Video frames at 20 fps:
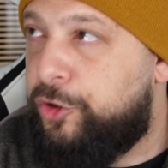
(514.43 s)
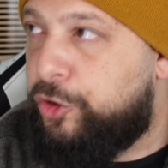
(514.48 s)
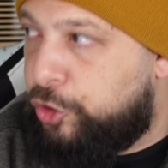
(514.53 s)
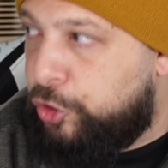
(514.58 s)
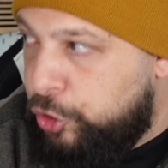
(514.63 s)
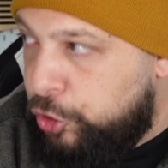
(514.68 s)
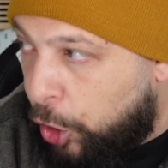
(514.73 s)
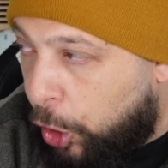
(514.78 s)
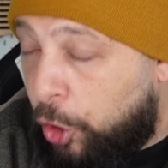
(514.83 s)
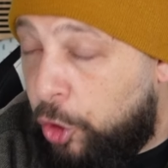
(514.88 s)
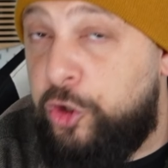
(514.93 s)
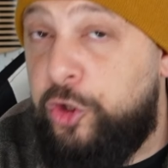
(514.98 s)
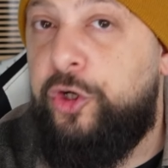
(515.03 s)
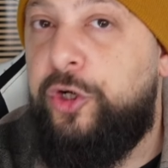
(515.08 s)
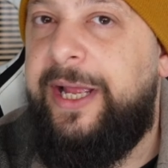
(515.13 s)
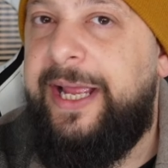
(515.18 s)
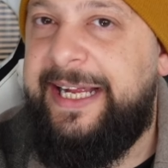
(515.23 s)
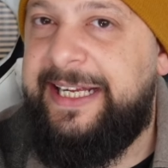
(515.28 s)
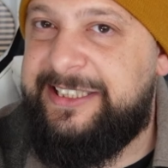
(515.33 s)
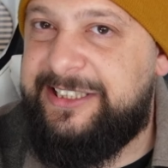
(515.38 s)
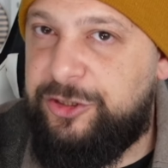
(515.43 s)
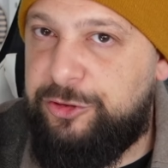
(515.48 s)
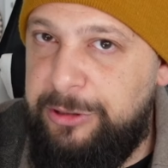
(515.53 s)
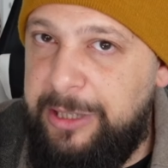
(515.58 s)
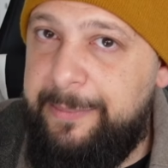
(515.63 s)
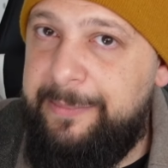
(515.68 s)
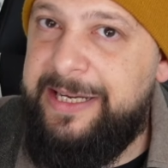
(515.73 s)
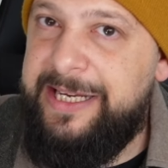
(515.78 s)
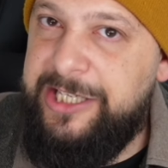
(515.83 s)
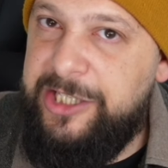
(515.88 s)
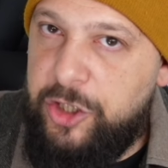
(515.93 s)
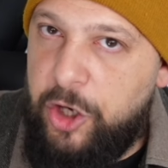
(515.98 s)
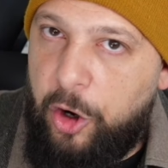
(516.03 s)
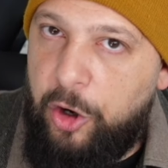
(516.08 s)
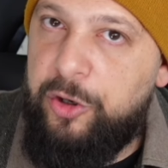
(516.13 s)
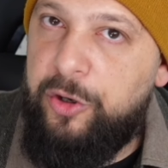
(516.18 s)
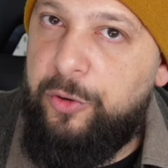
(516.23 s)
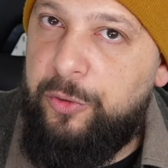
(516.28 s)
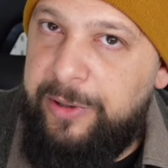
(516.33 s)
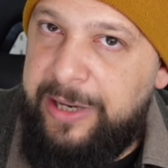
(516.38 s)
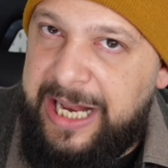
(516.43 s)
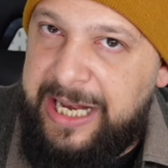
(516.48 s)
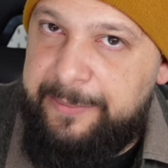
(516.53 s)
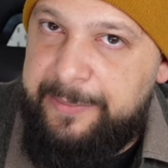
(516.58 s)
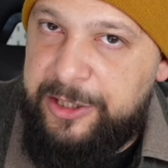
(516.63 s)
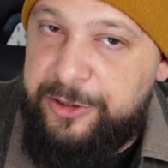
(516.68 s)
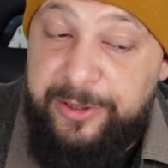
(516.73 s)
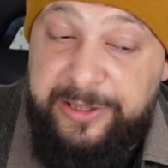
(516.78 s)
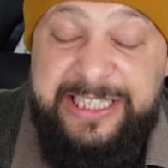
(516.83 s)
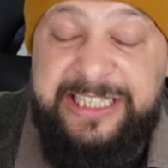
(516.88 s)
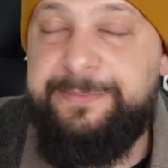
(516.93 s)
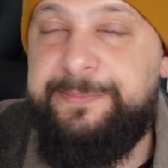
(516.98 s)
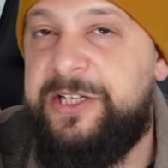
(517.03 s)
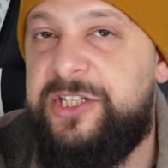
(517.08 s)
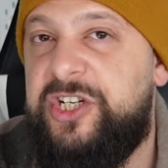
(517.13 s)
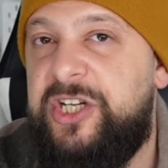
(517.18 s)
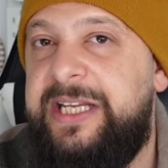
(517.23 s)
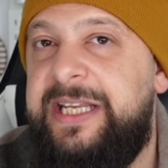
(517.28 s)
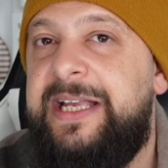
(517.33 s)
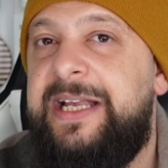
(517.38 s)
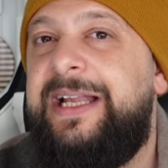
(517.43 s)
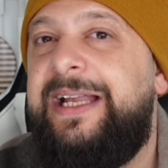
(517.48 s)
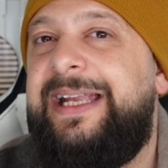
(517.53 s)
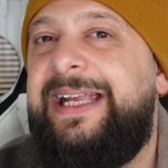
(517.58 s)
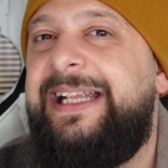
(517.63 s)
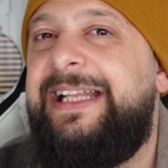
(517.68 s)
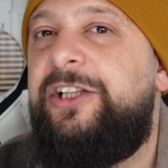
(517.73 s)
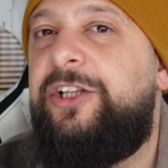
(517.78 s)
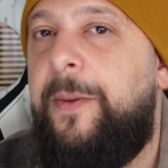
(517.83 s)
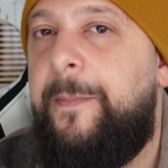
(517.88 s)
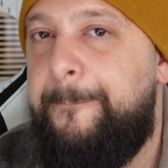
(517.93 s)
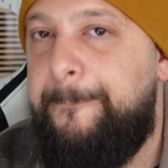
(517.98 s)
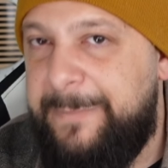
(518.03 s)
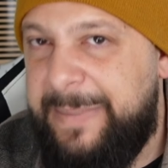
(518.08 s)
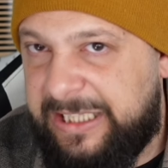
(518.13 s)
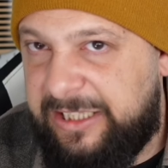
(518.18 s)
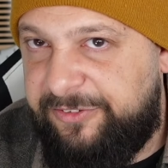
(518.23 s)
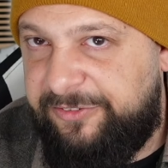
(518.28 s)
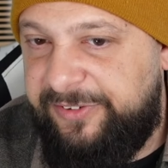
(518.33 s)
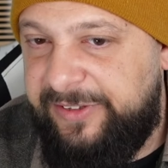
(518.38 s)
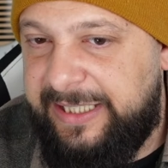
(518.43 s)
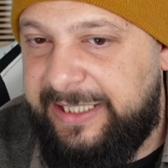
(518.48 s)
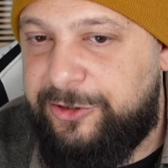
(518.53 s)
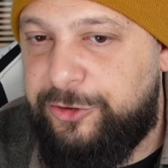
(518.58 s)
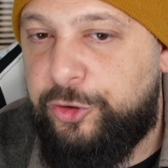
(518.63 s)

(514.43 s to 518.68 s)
young, extremely young Real Madrid, especially in the midfield.